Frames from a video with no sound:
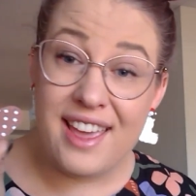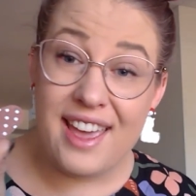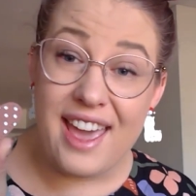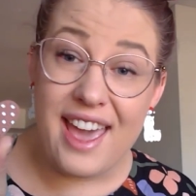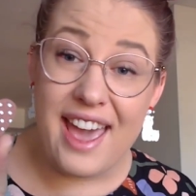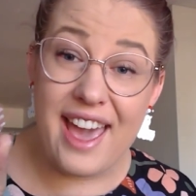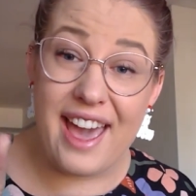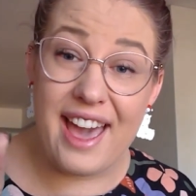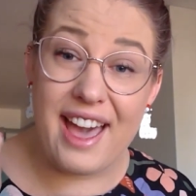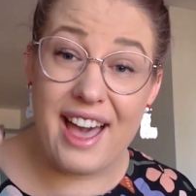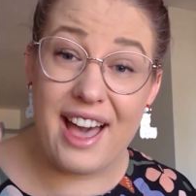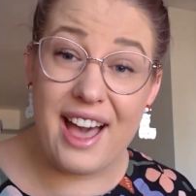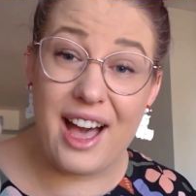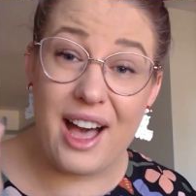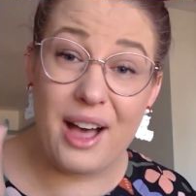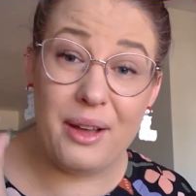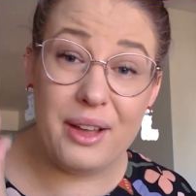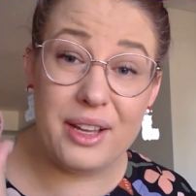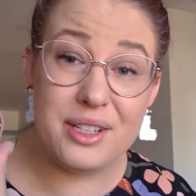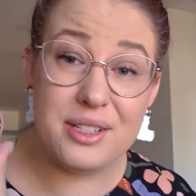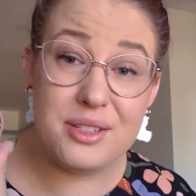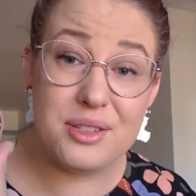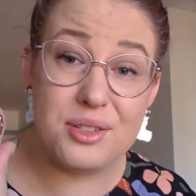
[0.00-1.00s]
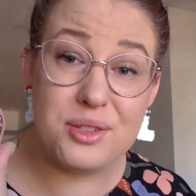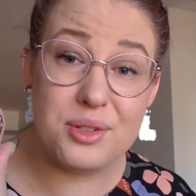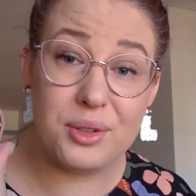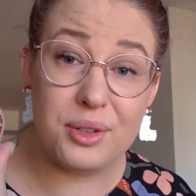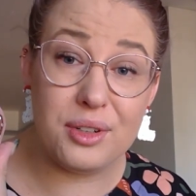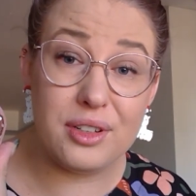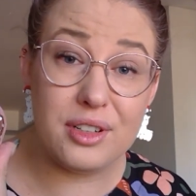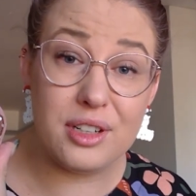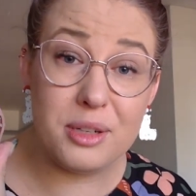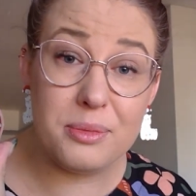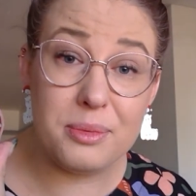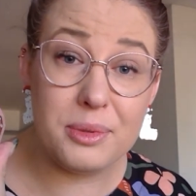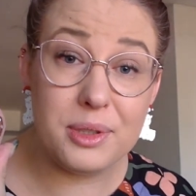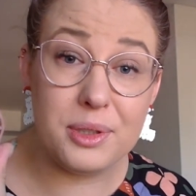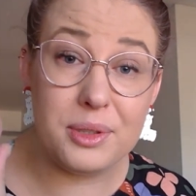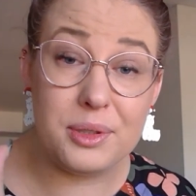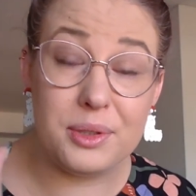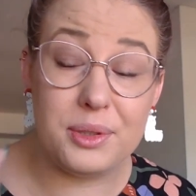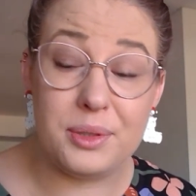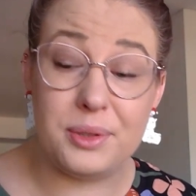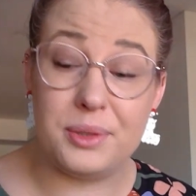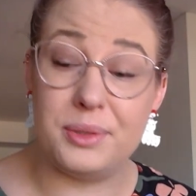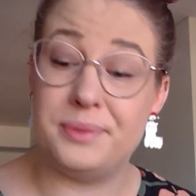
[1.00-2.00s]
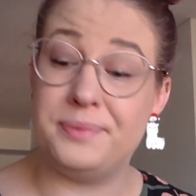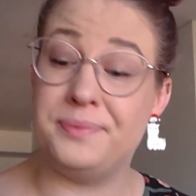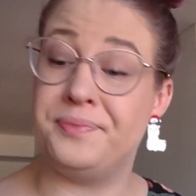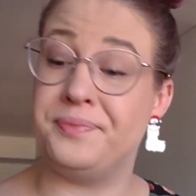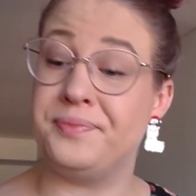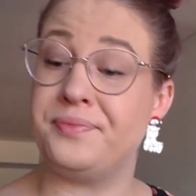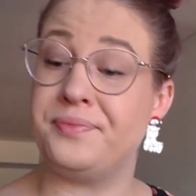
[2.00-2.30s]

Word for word: How adorable.